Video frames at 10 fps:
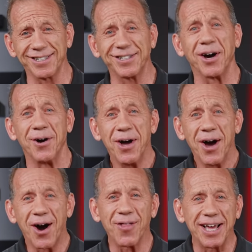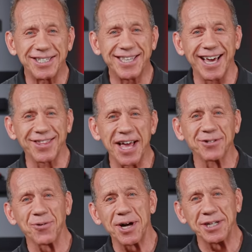so all that said,
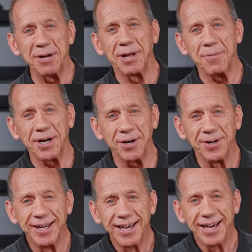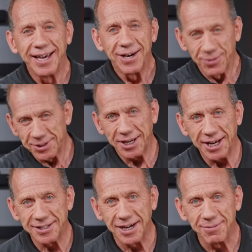thanks for watching. I'm Lenny Magill. We'll see you
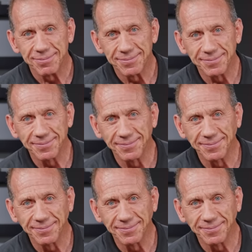next time.